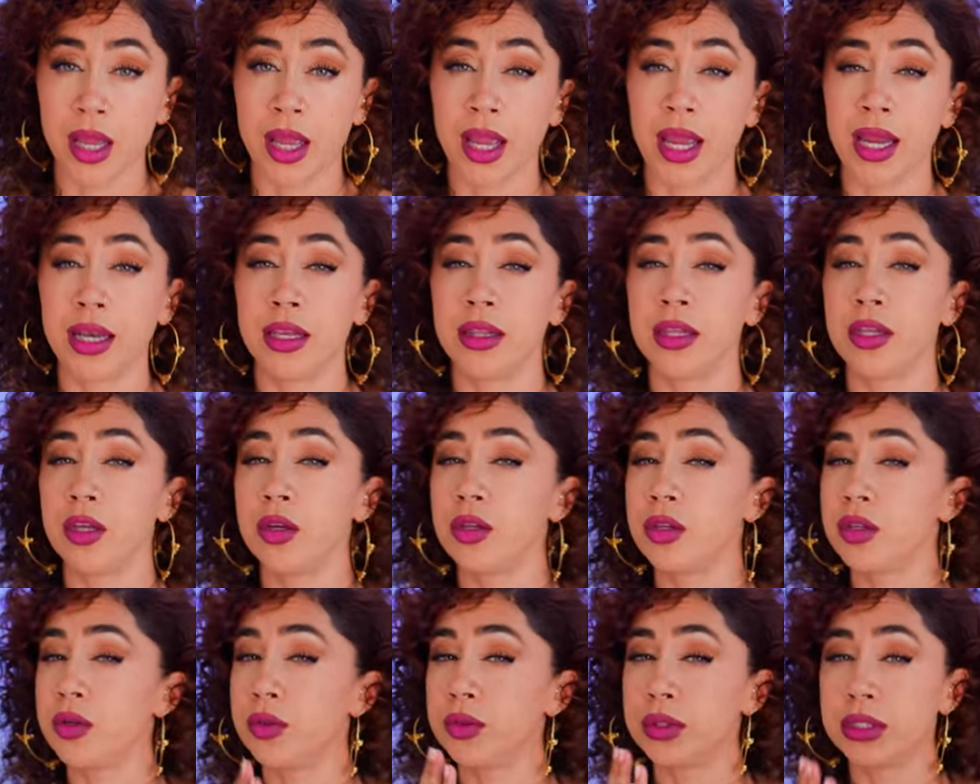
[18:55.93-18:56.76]
And you
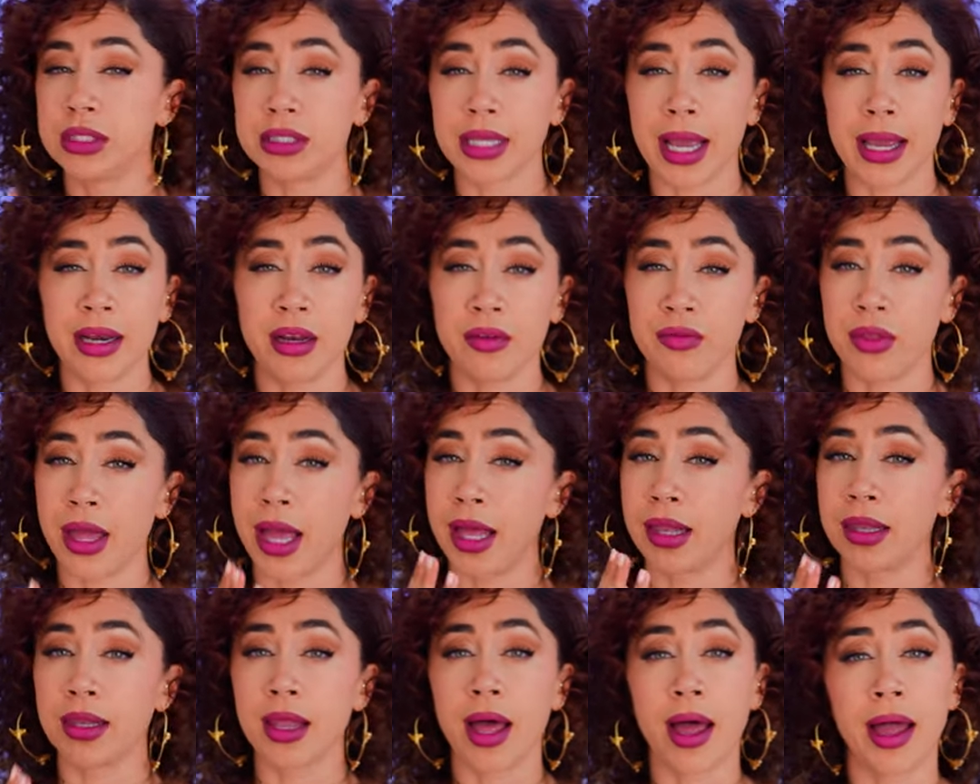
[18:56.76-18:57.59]
lose sight of
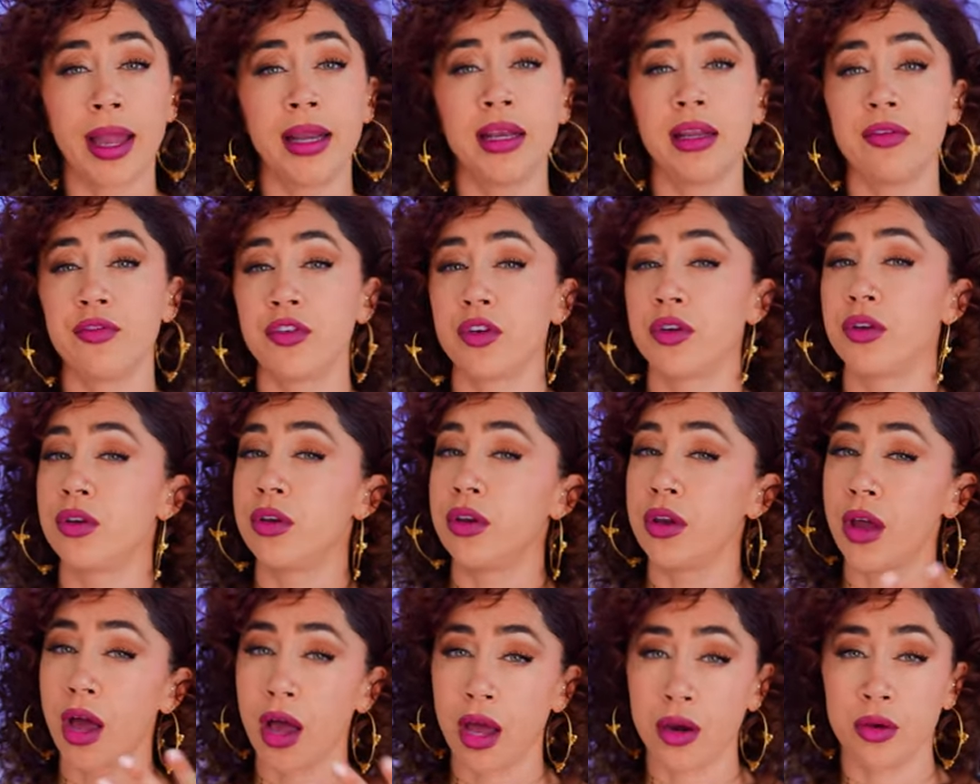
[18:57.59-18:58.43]
that line if you're
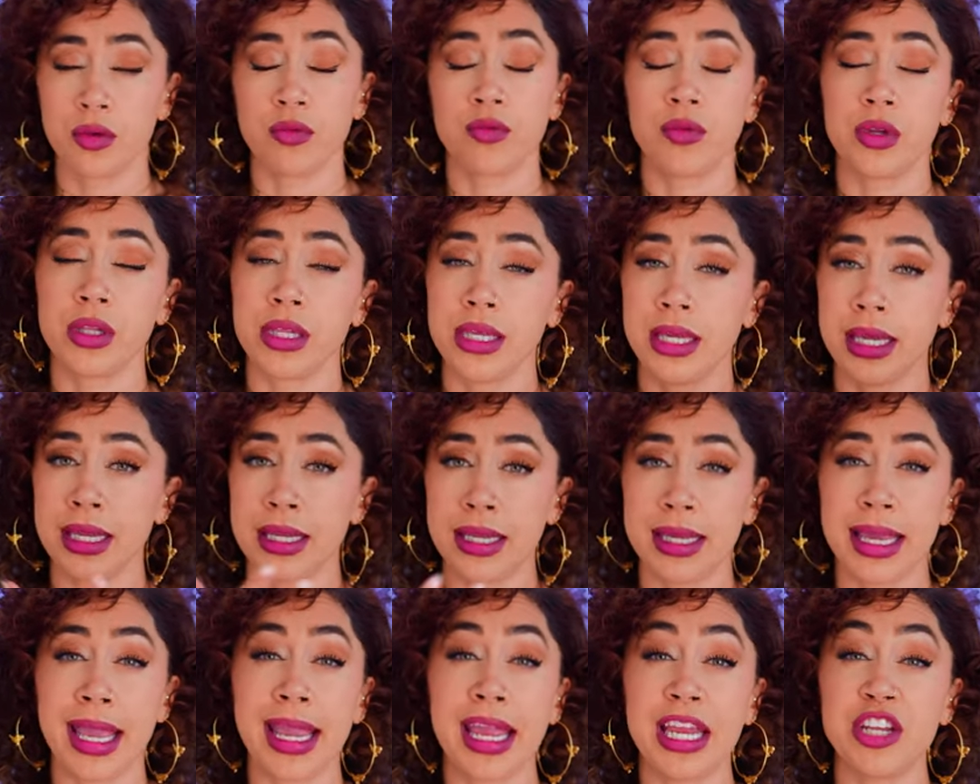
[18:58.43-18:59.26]
not really
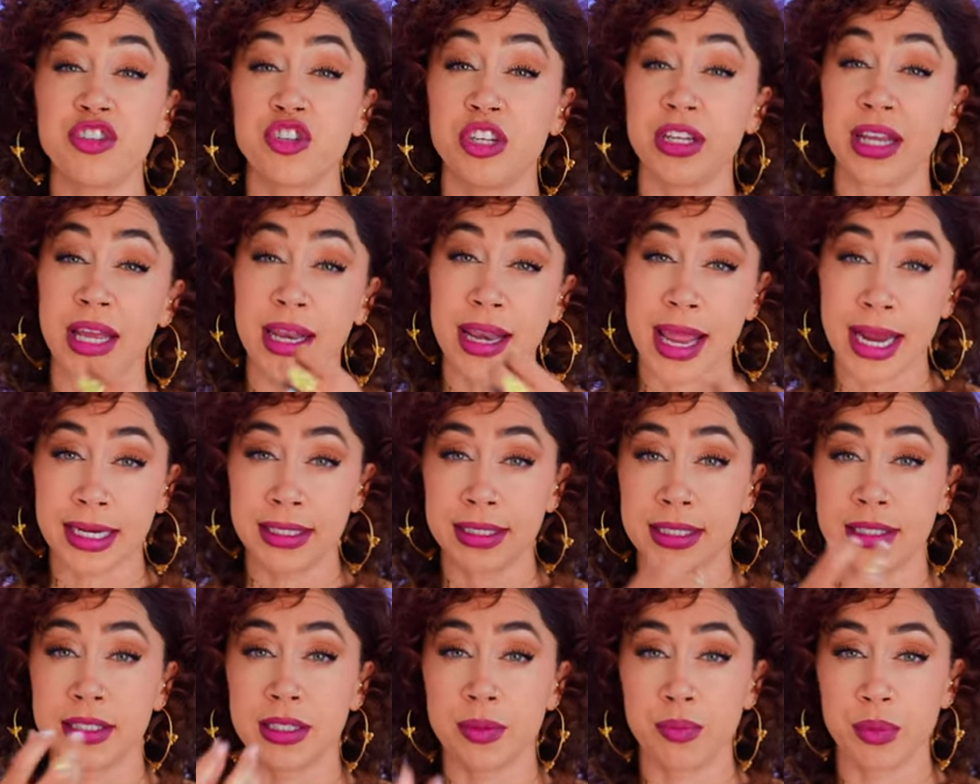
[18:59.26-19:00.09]
engaged and
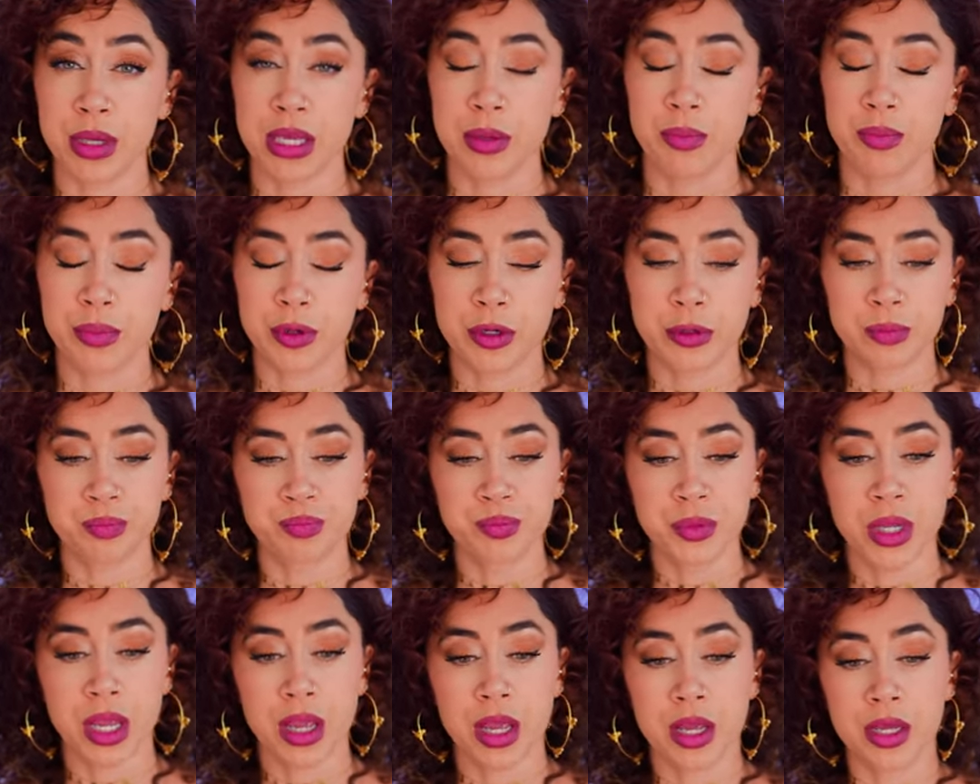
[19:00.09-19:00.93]
connected to people.
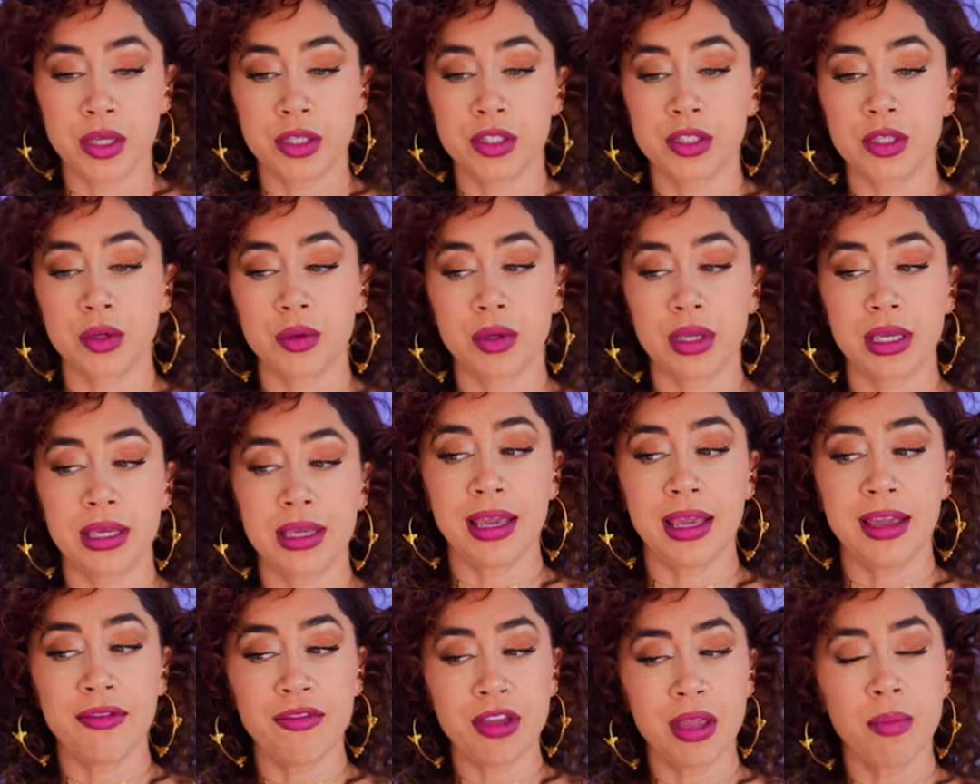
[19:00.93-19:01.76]
So
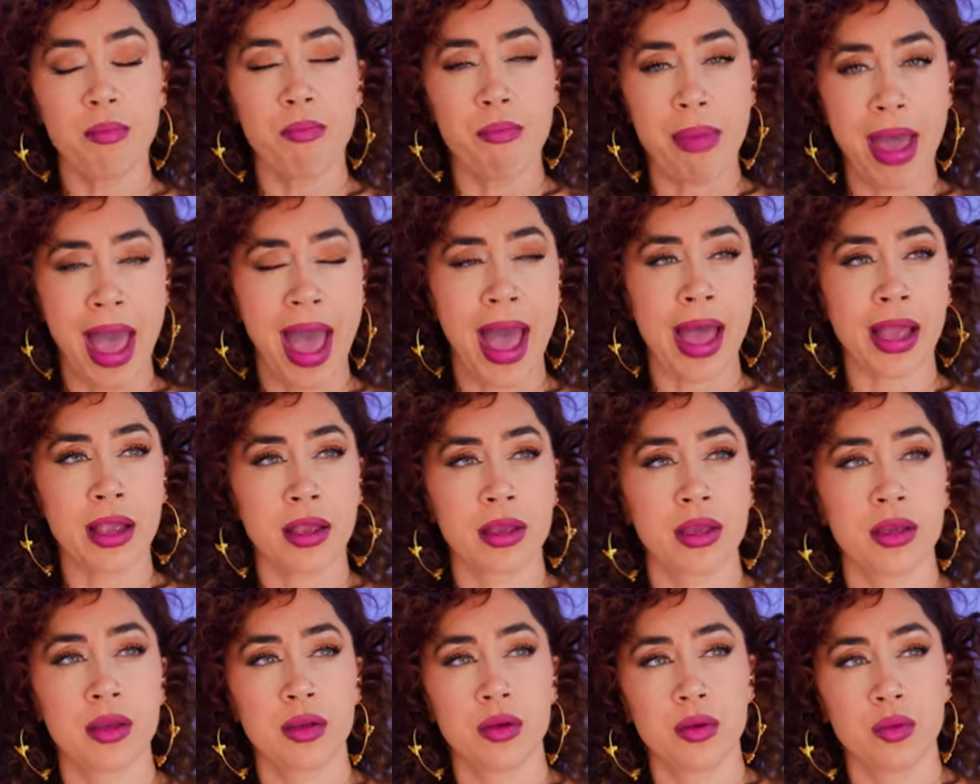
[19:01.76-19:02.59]
giving back
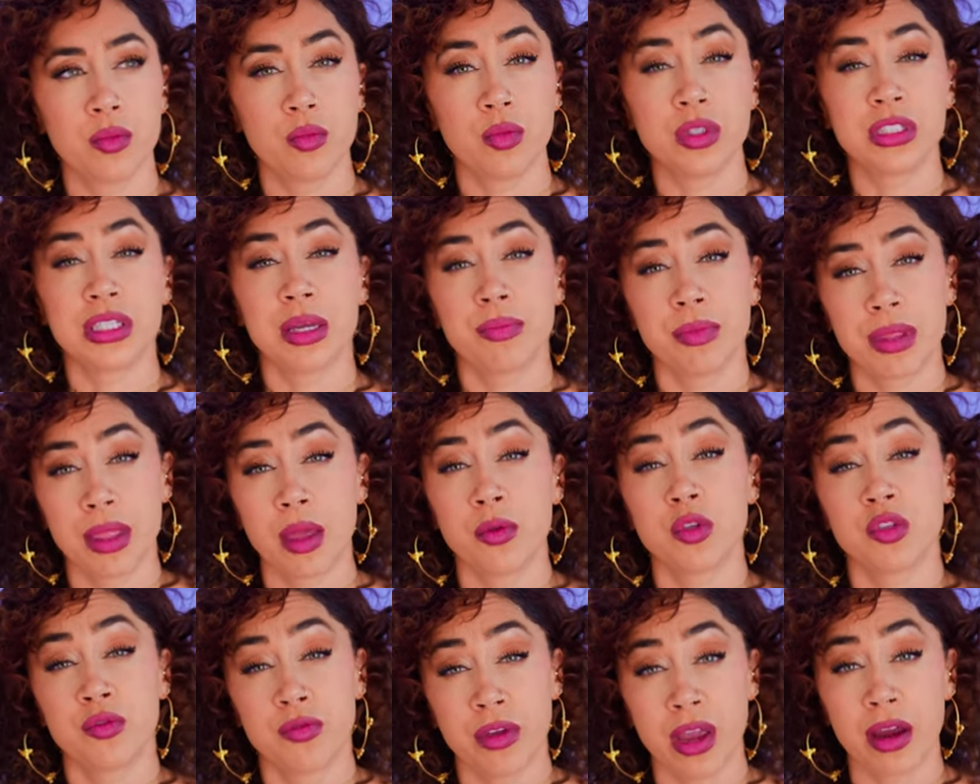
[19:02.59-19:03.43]
was something
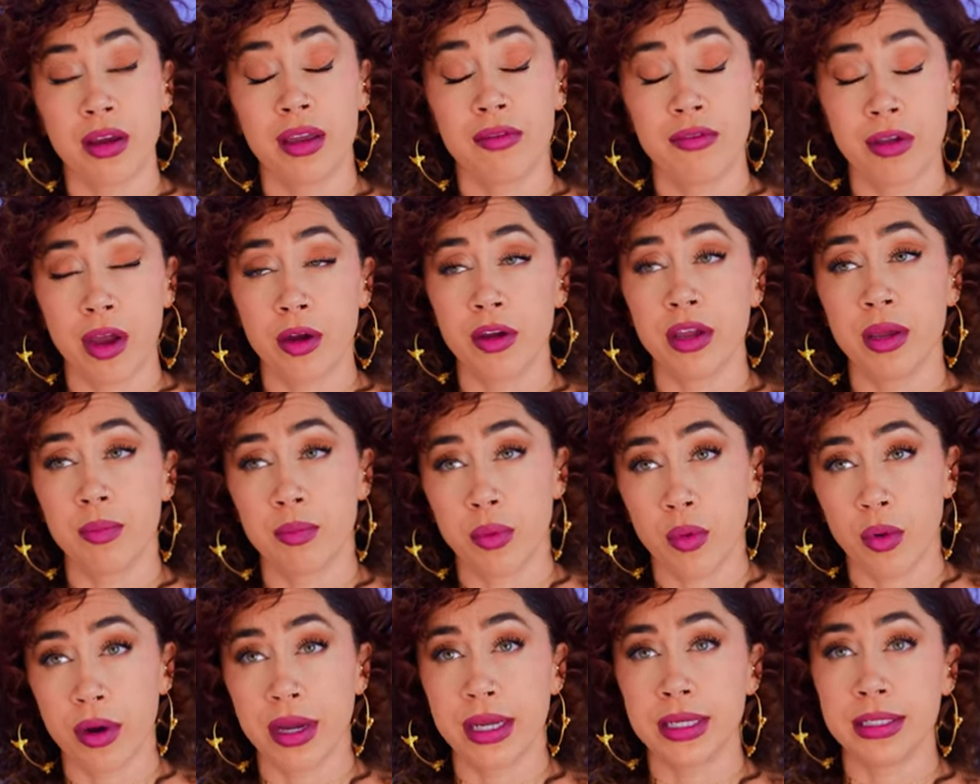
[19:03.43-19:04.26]
that was very, very
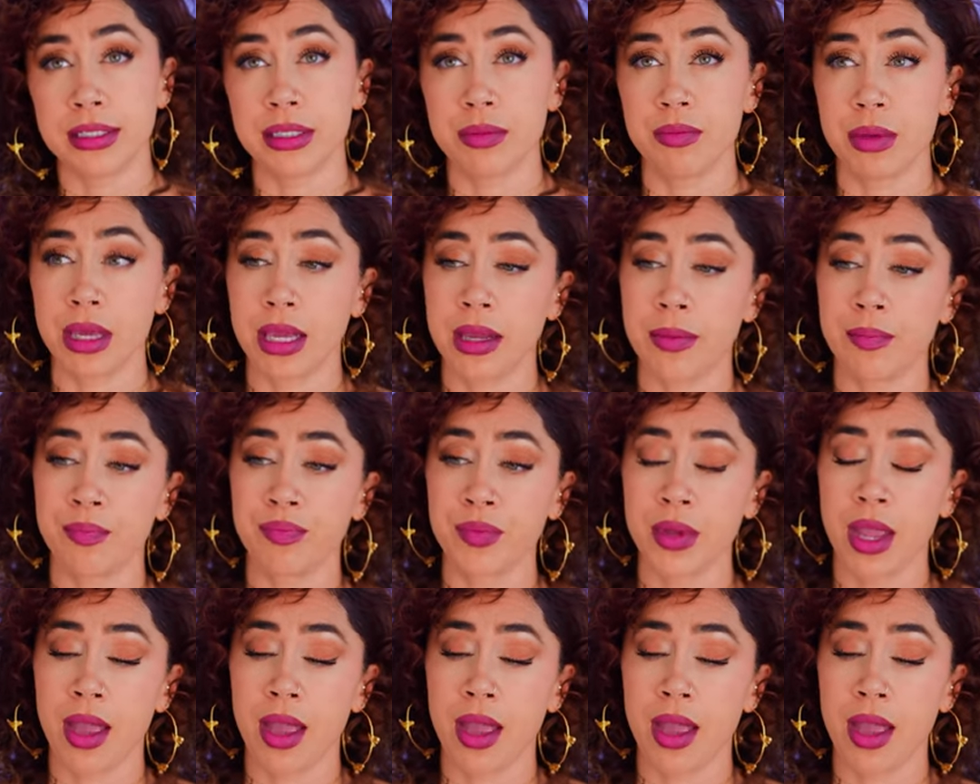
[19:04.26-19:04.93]
important to me.